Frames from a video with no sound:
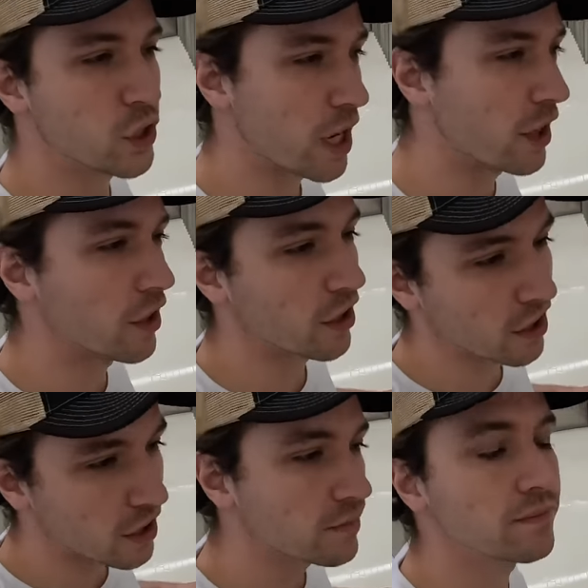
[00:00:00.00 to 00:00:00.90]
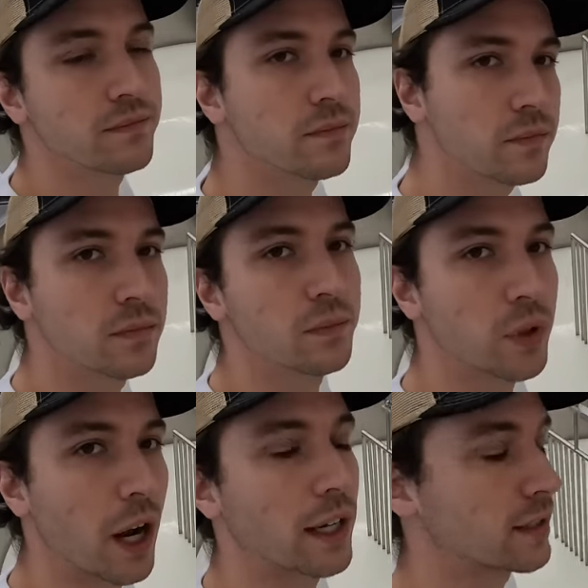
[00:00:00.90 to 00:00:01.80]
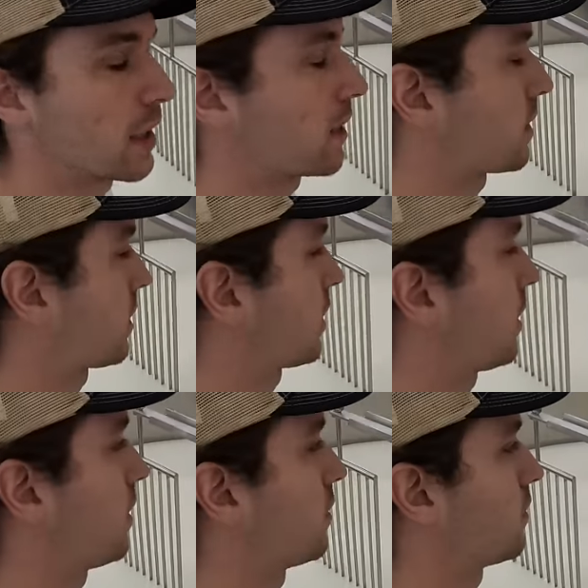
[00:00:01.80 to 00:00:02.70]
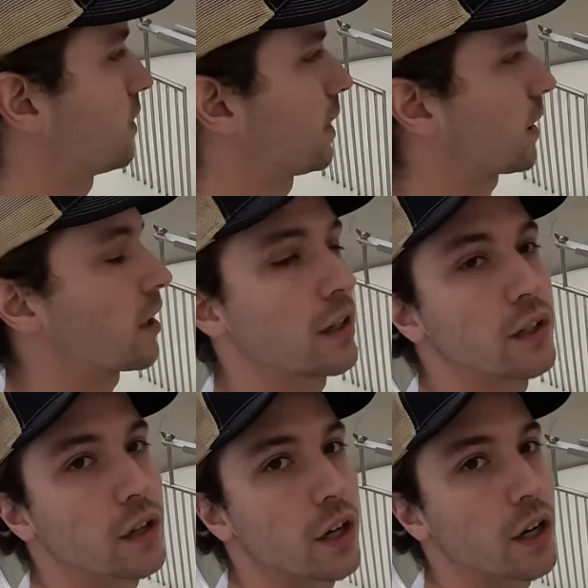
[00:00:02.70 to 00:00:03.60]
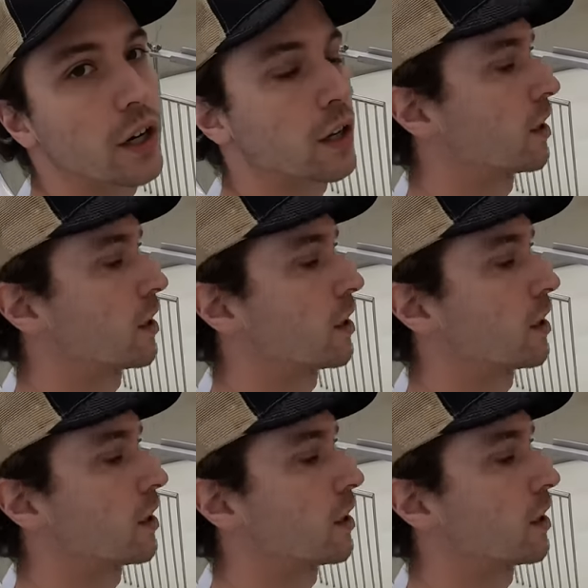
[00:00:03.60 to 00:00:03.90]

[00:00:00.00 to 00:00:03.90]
cheddar process of cutting the curd.